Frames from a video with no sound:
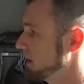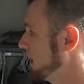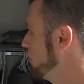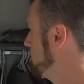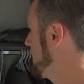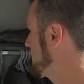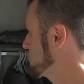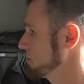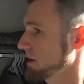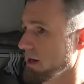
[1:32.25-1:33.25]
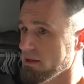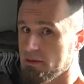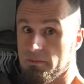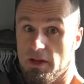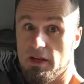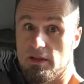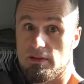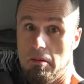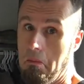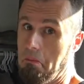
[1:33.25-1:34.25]
I hope mine is organized. It
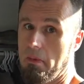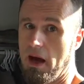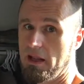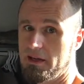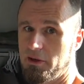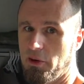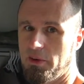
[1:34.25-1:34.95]
is. I don't know.